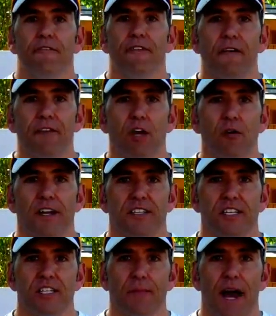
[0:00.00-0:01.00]
If you have any
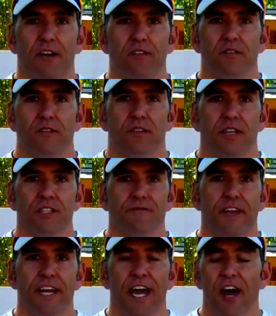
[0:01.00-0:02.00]
questions about this
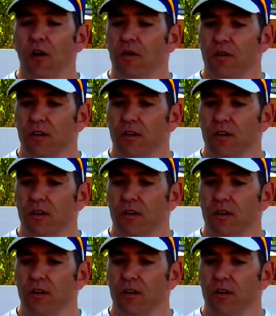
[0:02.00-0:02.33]
video